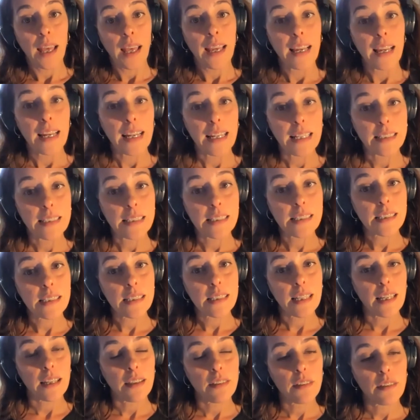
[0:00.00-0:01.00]
It
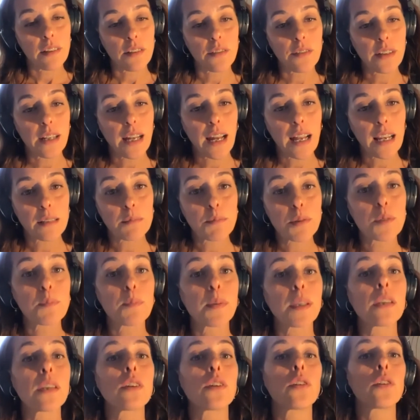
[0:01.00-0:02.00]
is in the realms
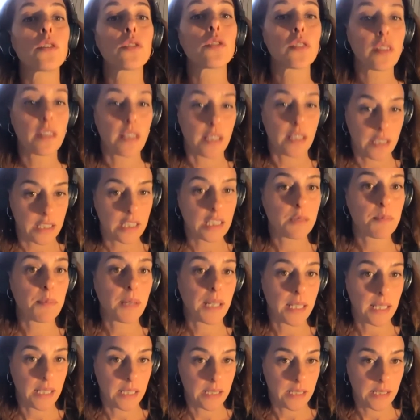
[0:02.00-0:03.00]
beyond that
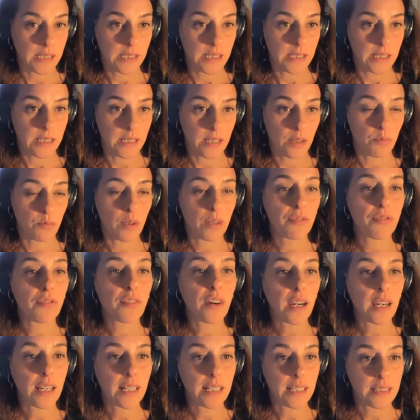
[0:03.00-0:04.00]
space that we
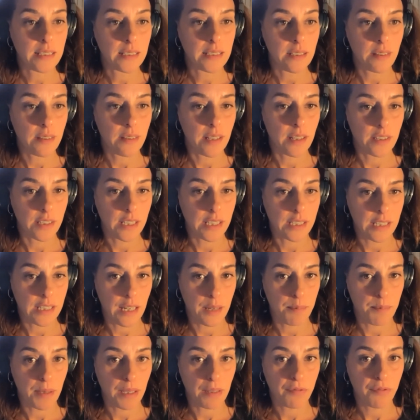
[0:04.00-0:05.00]
find the
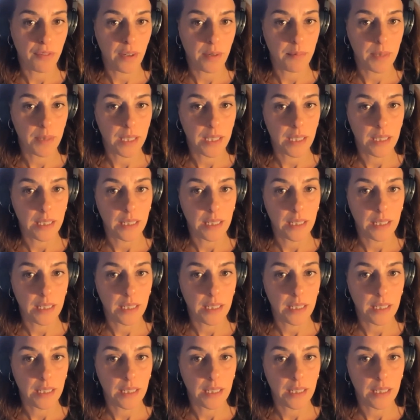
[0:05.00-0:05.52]
archetypal feminine.